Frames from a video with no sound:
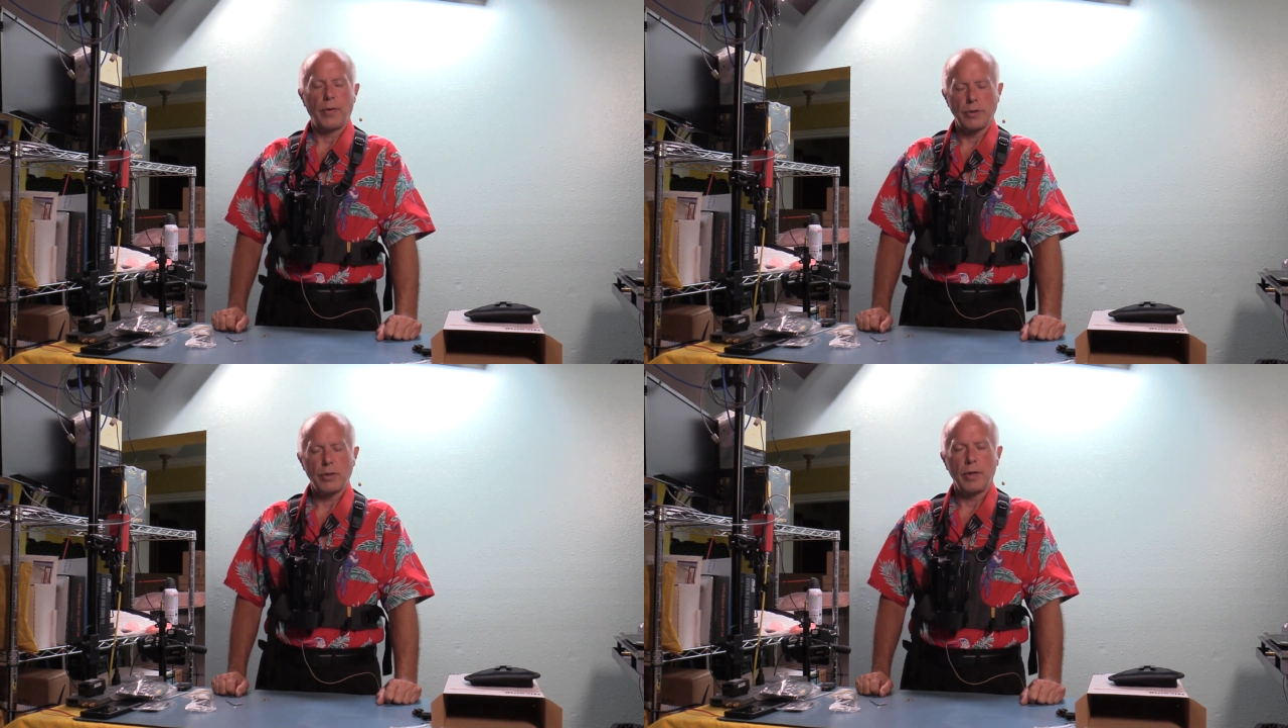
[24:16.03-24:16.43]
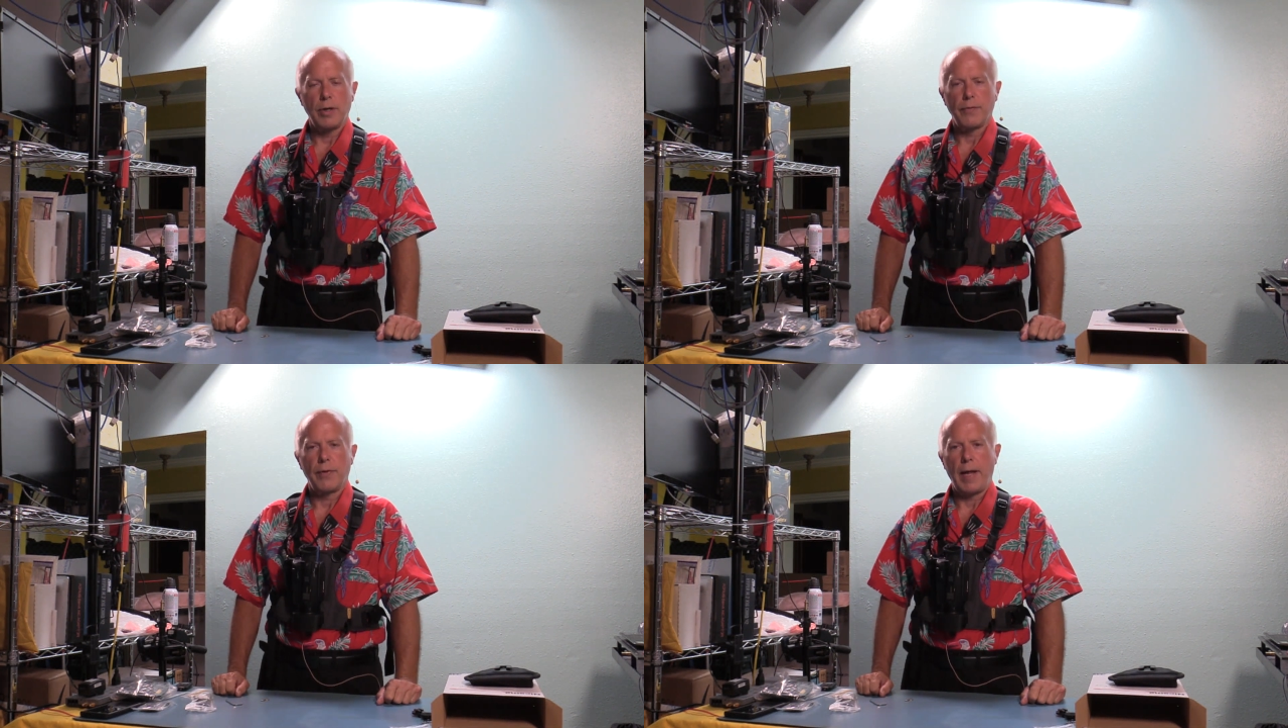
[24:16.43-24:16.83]
It's good
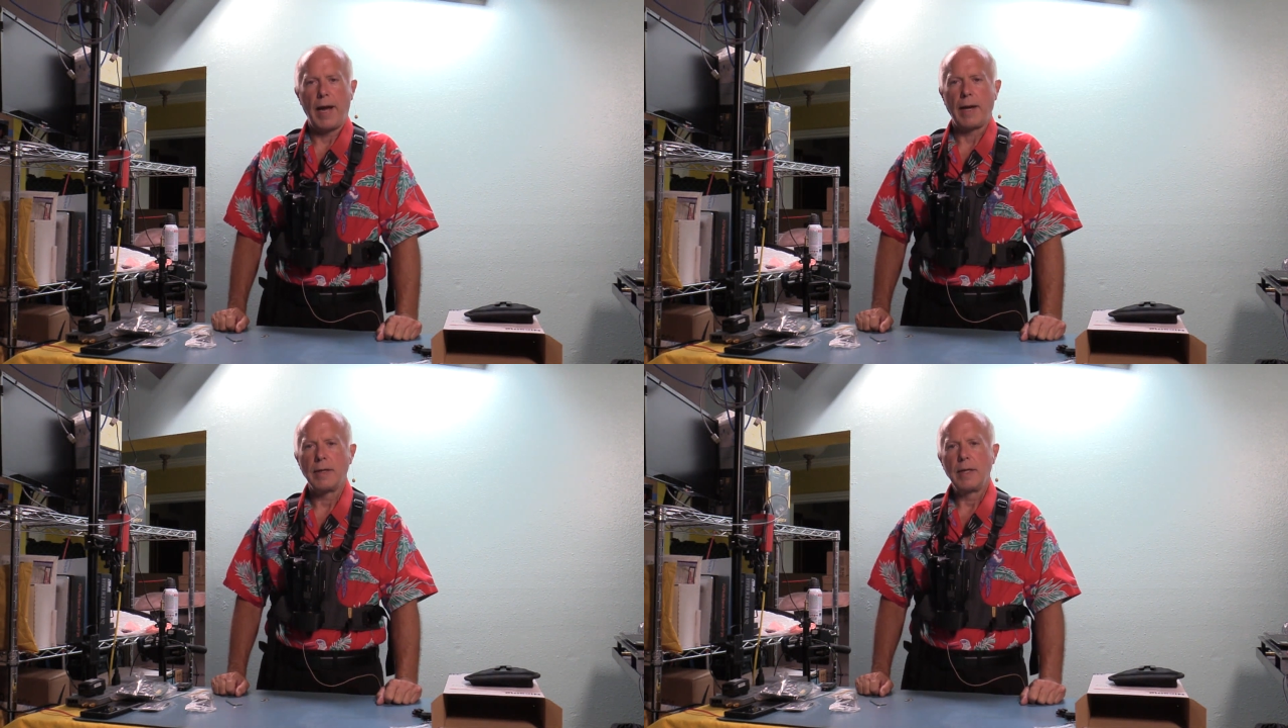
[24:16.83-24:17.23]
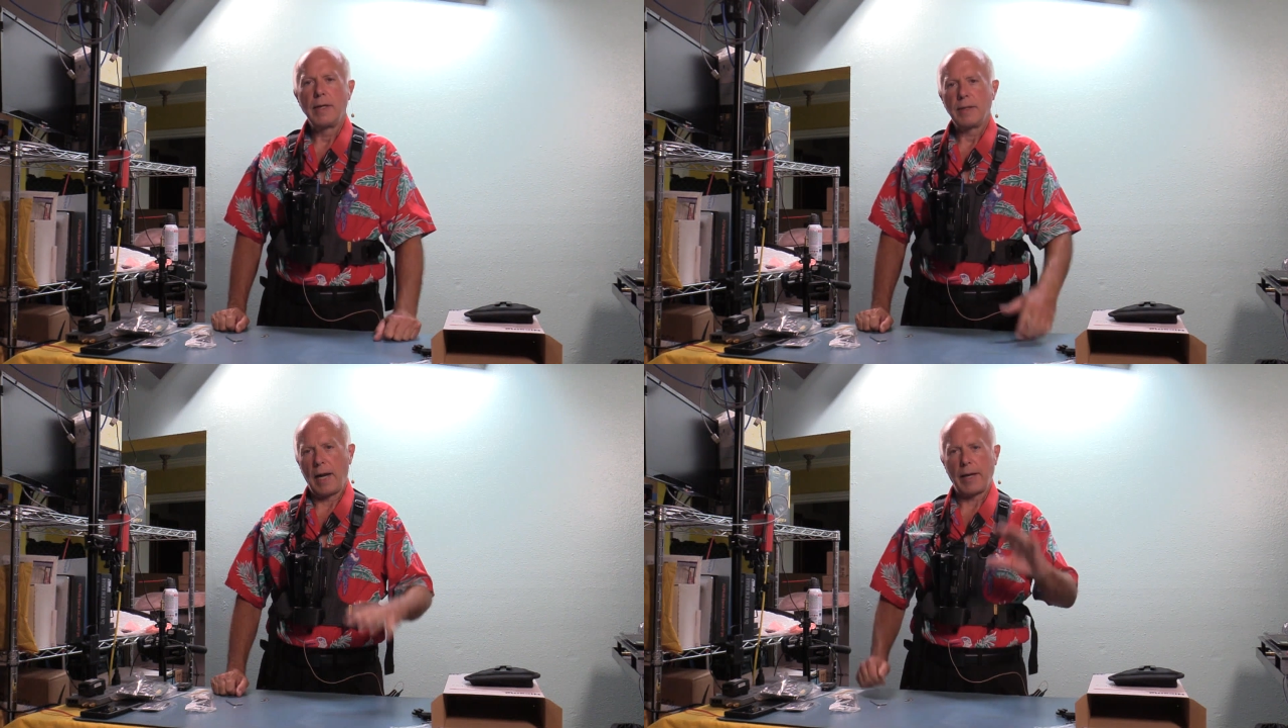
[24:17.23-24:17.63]
enough for that
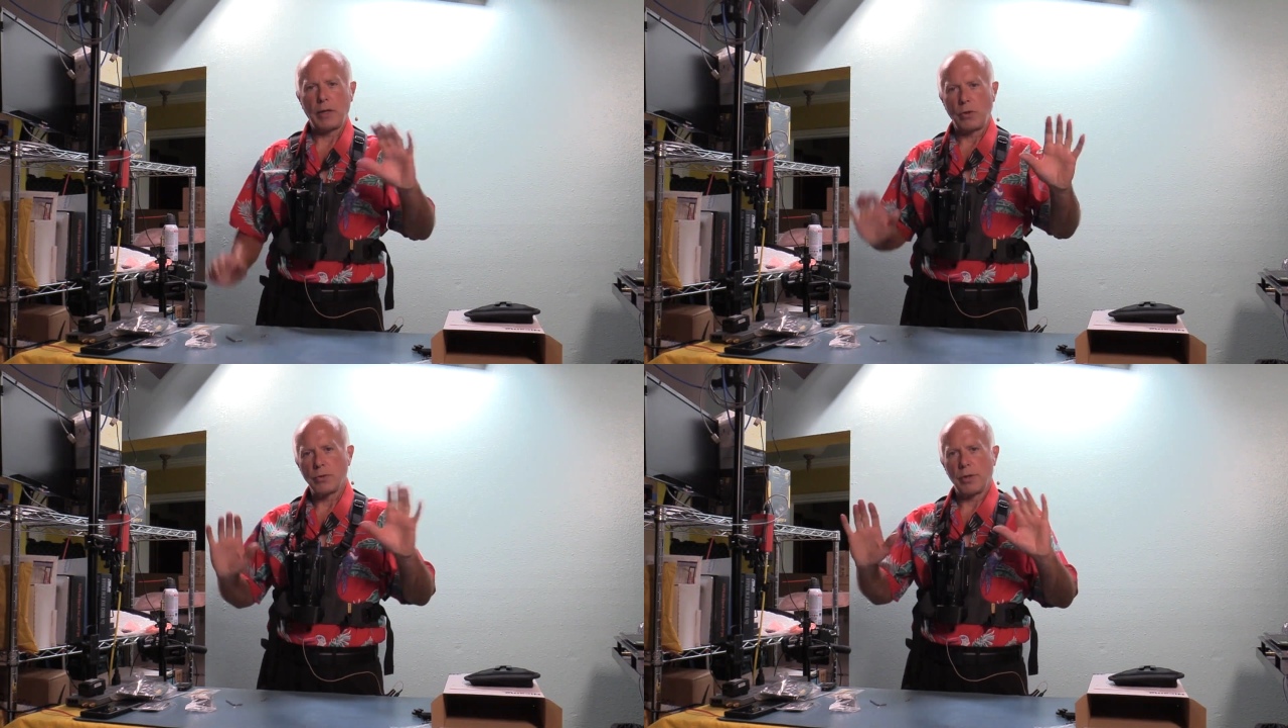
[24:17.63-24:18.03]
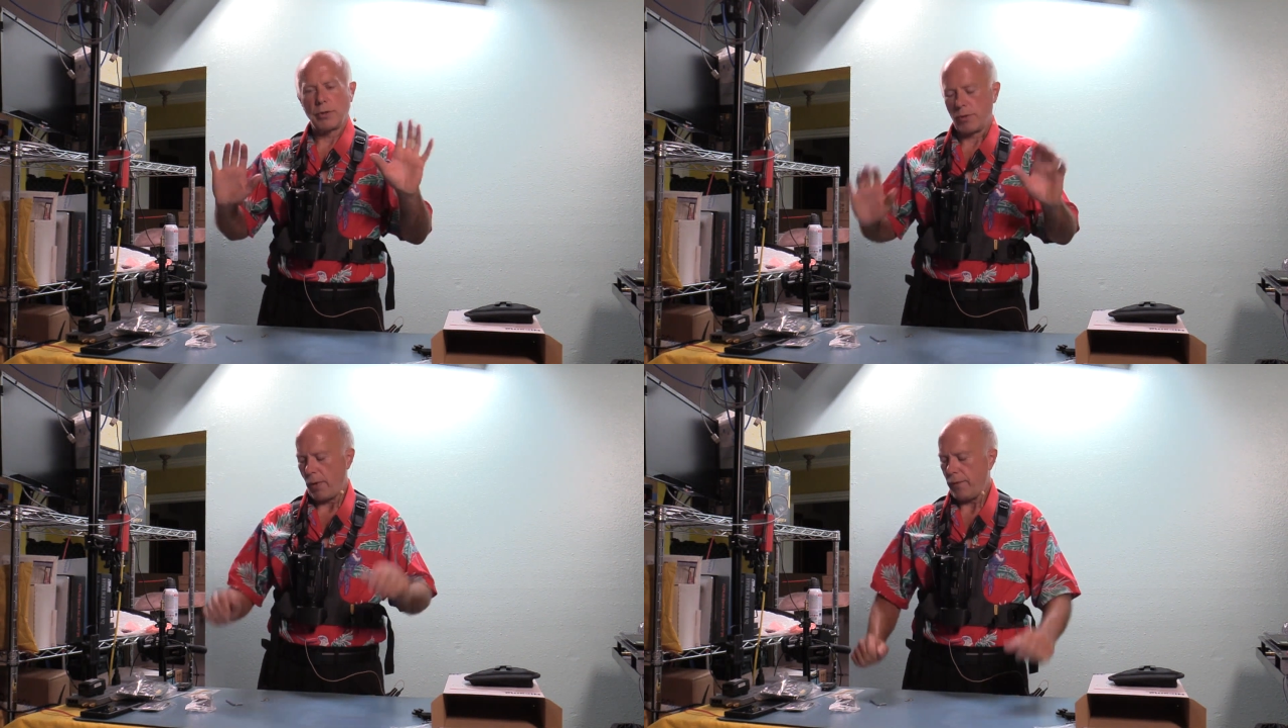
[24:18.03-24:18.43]
I can use it
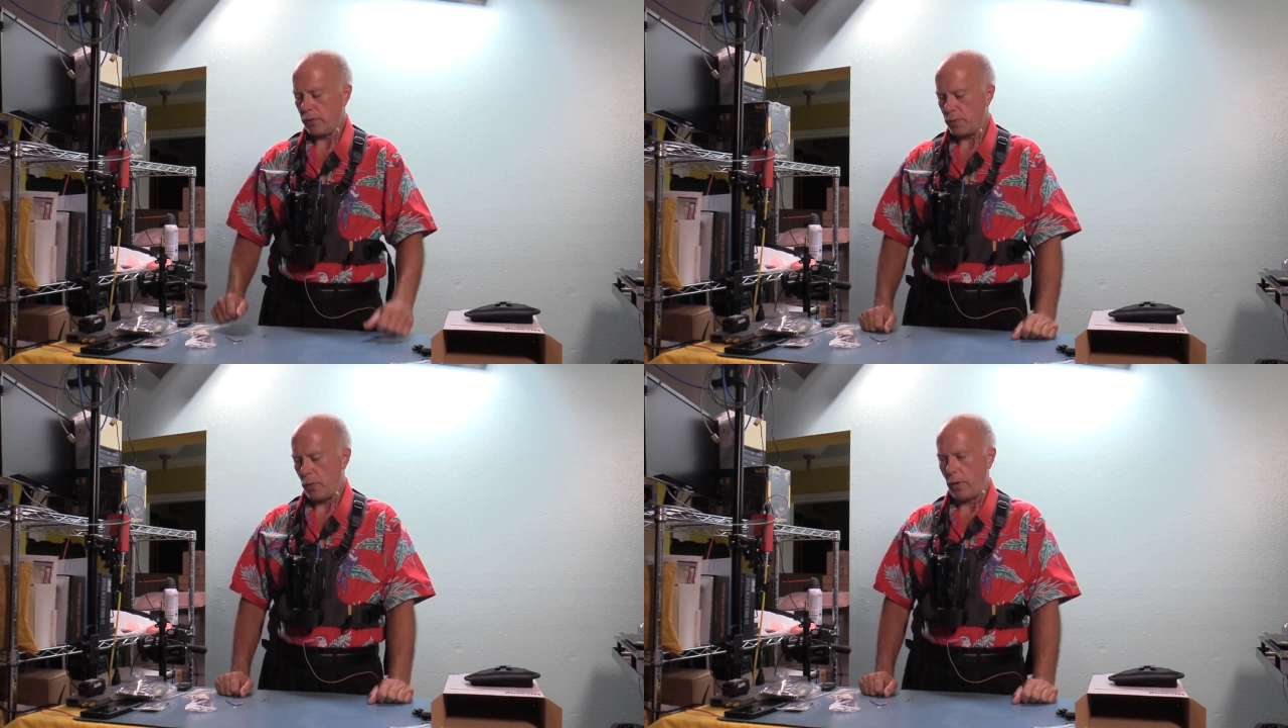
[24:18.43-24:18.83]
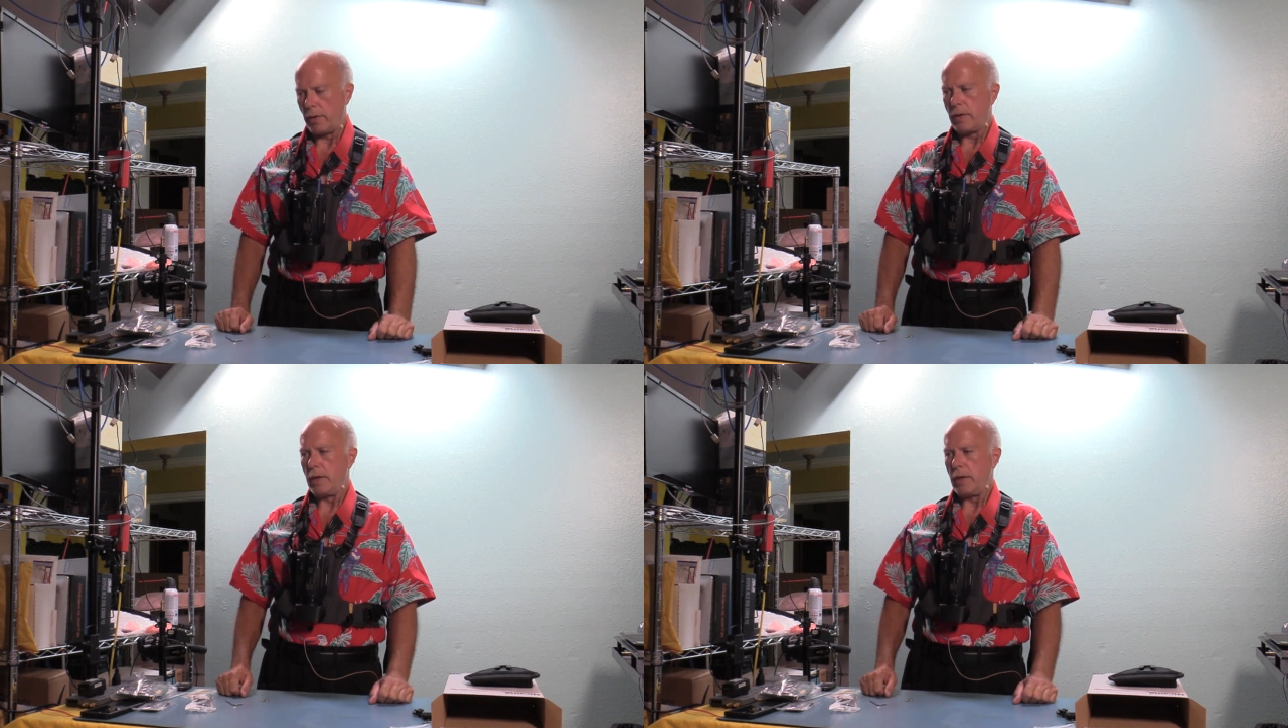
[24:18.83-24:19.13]
as a reference point.